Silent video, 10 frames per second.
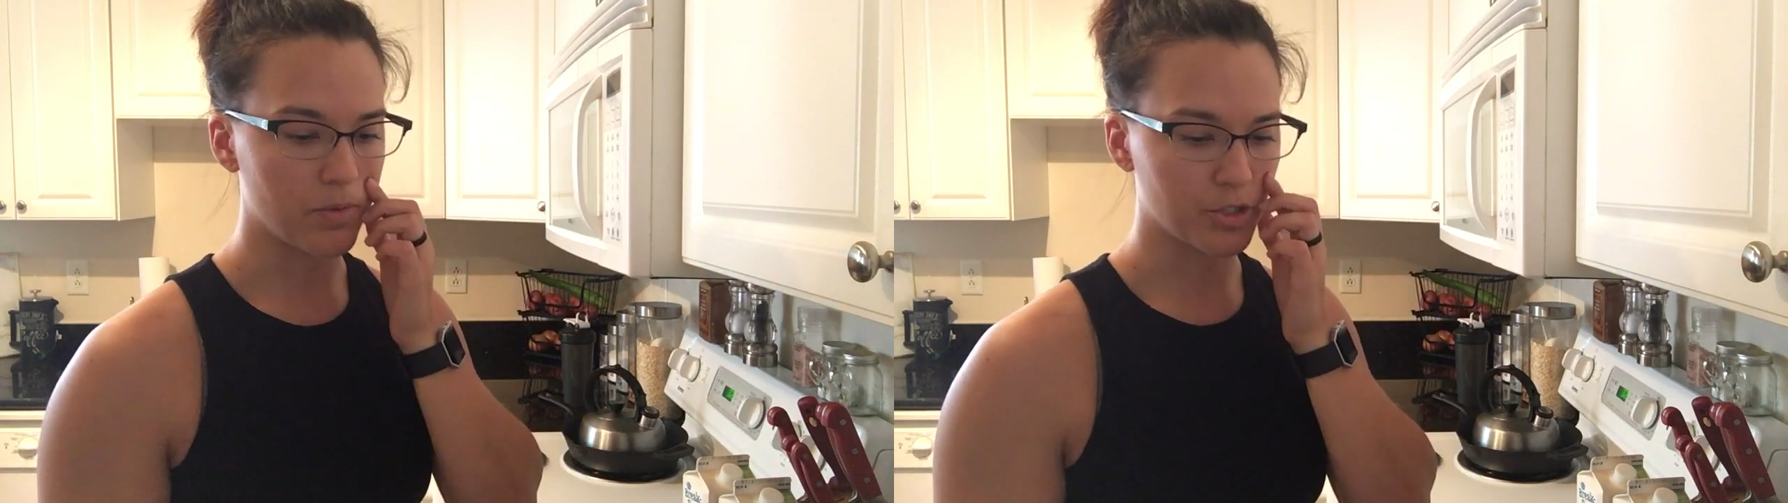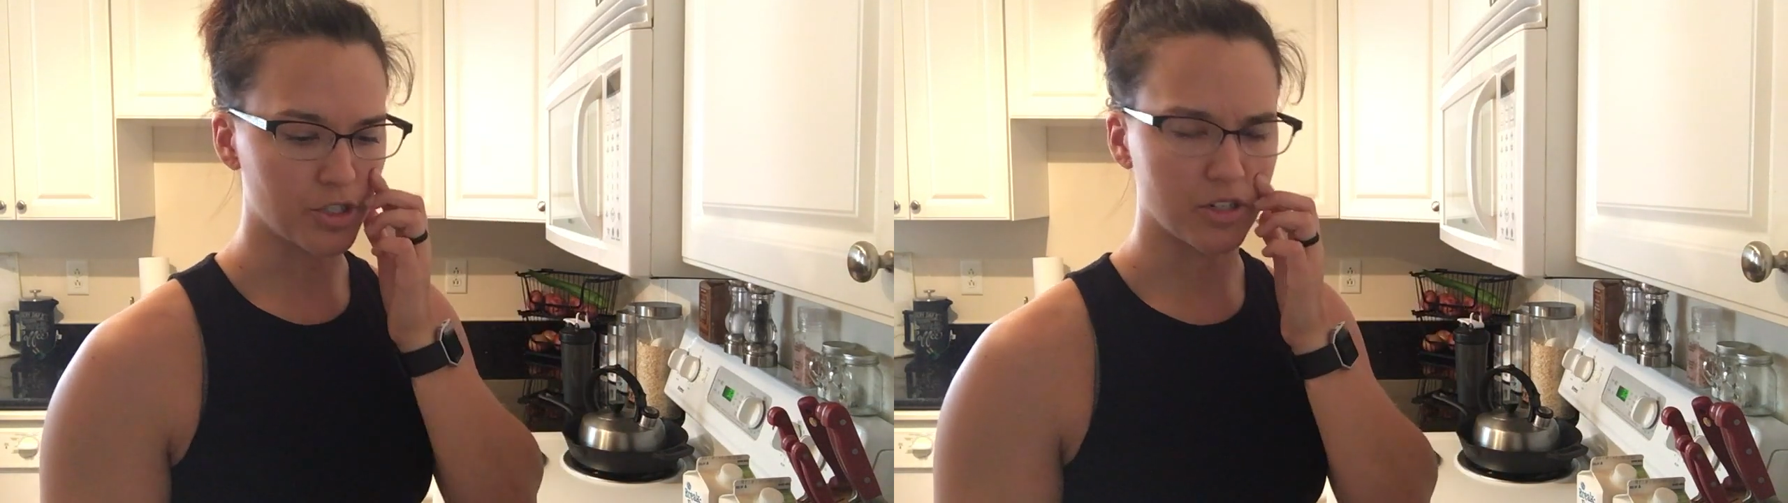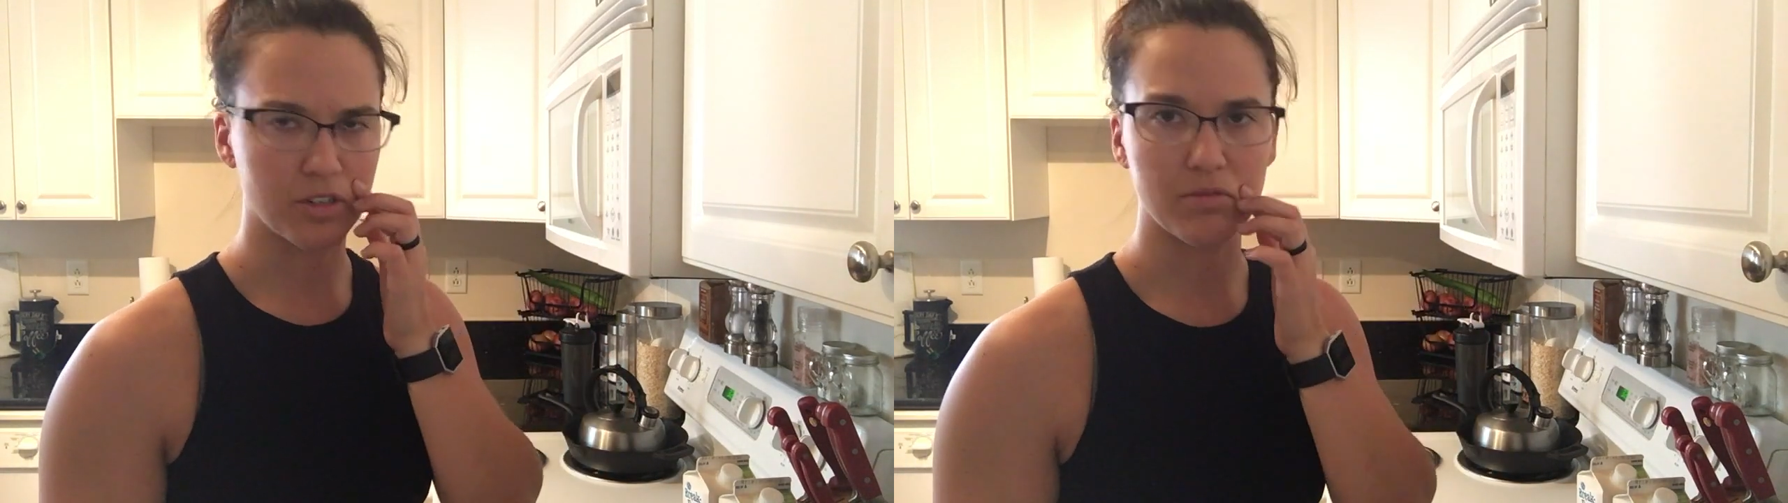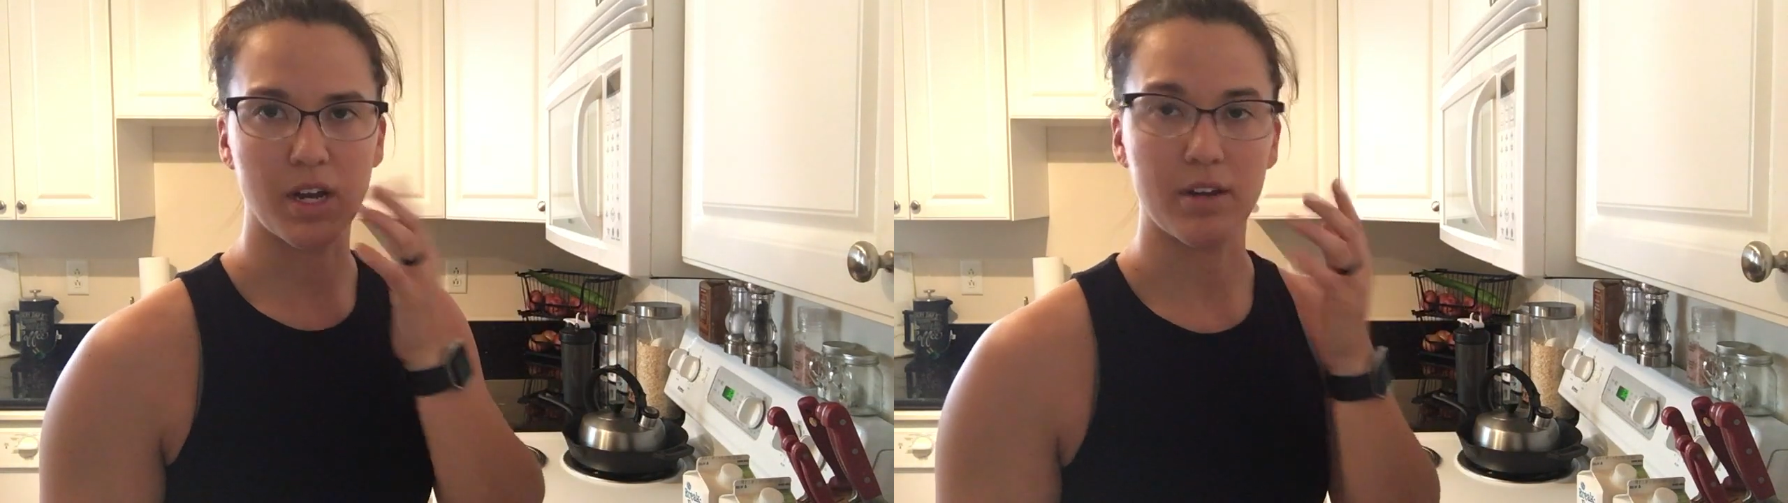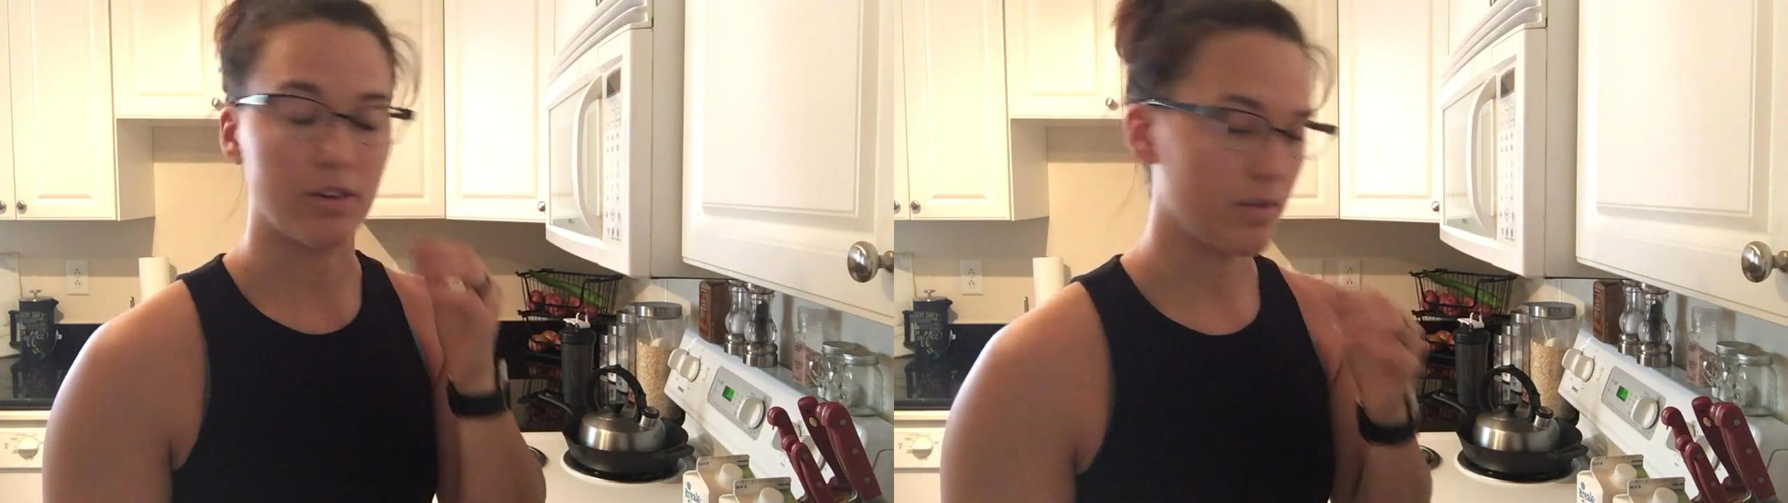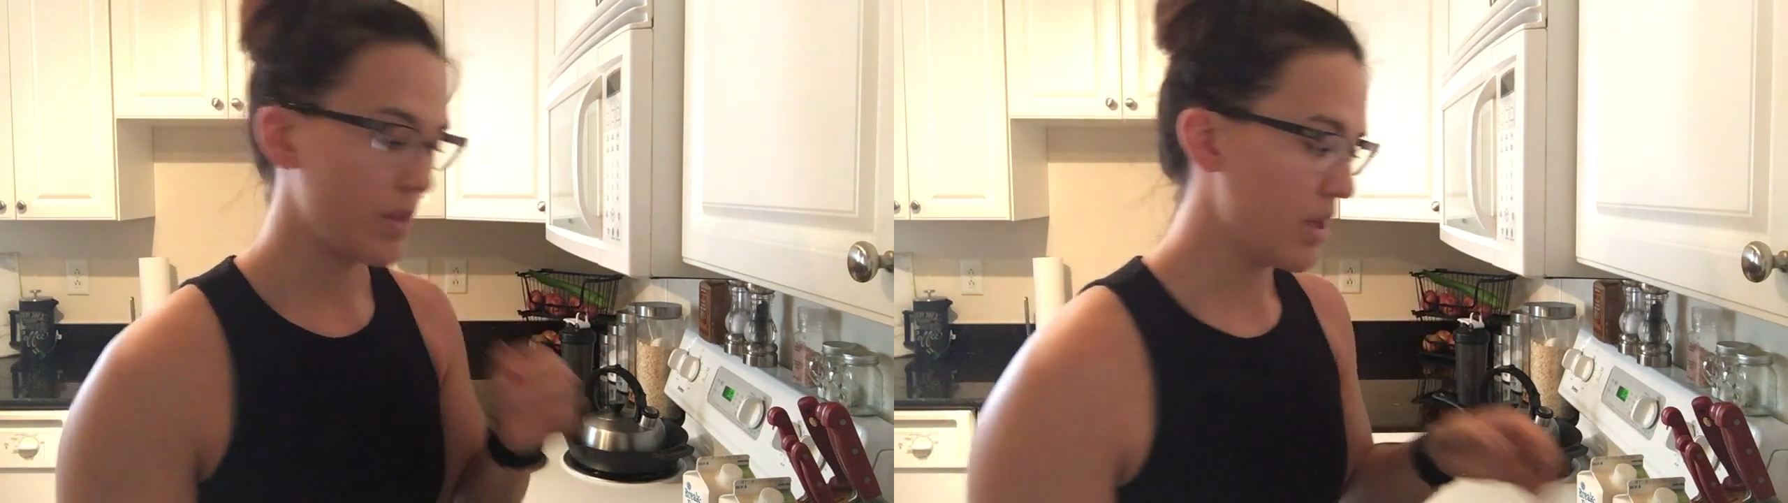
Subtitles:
butcher, I don't know.